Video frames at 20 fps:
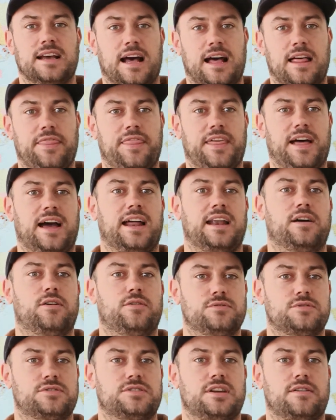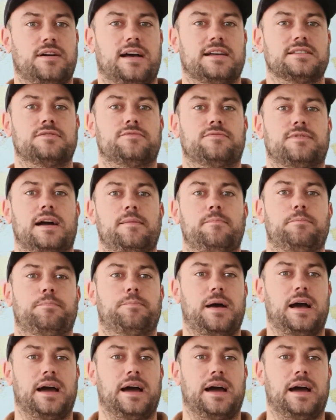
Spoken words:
and that also has a ramp,